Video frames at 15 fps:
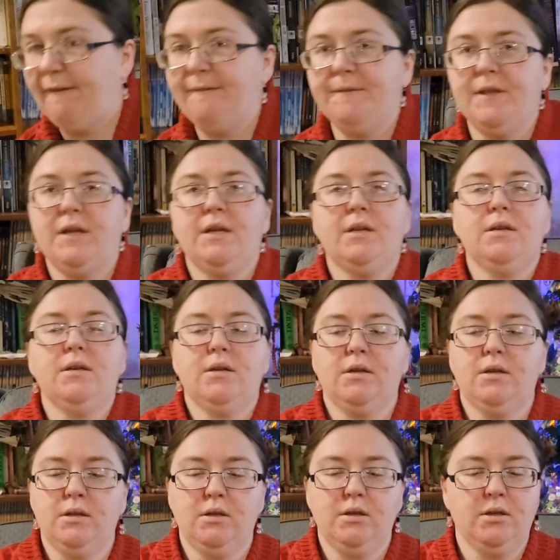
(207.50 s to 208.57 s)
And
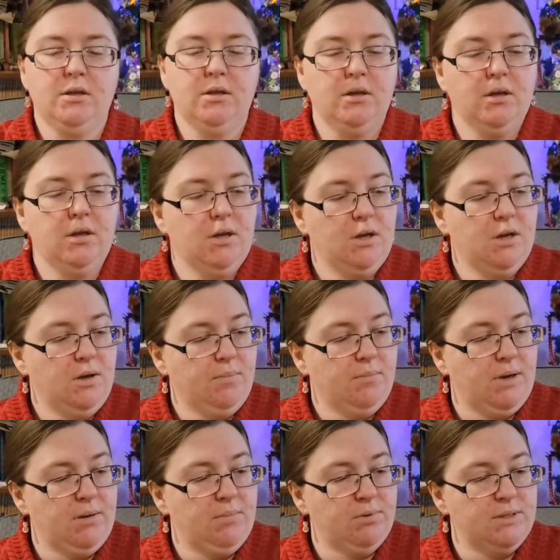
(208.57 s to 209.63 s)
then
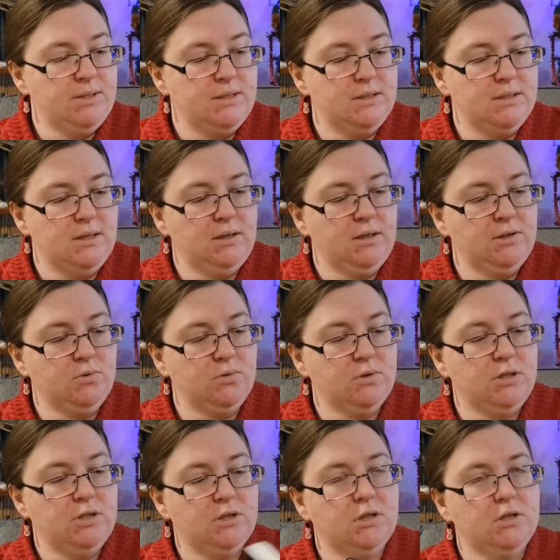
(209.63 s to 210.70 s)
my boys' Sunday school
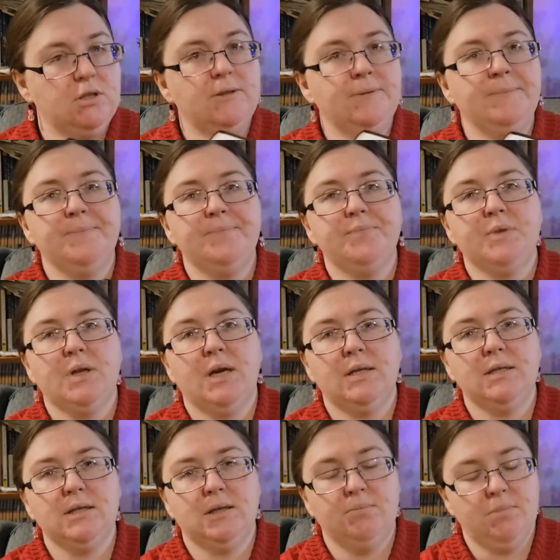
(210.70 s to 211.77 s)
teacher
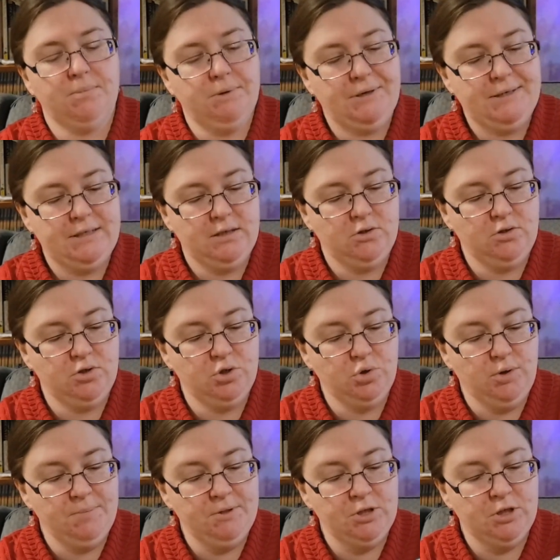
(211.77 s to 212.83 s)
has them memorizing
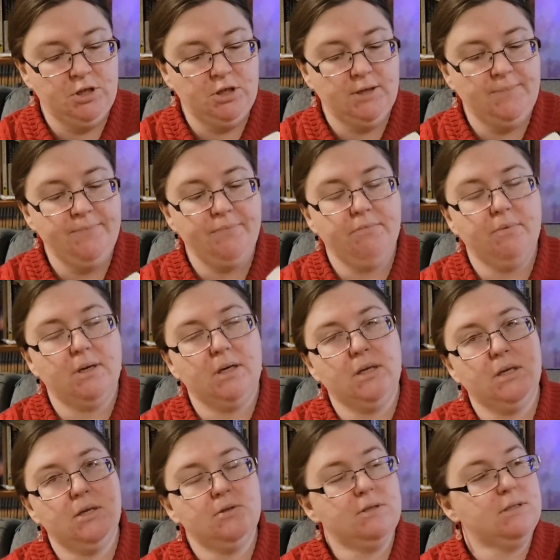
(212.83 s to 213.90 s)
scripture, but he
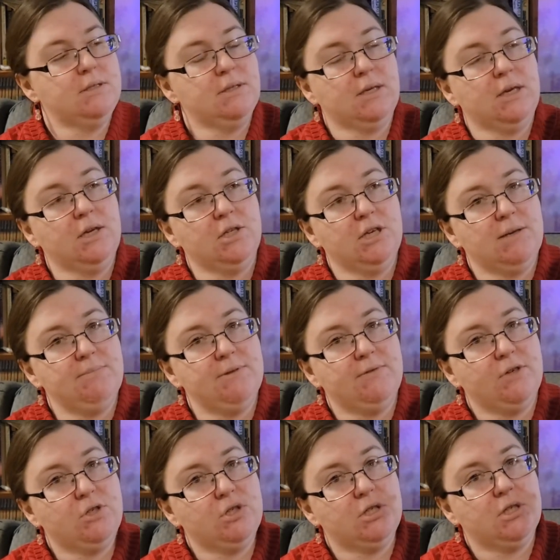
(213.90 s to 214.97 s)
uses the King James
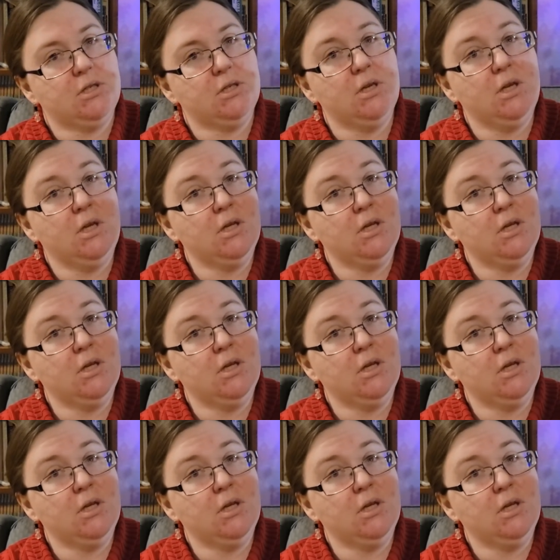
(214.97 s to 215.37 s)
Version,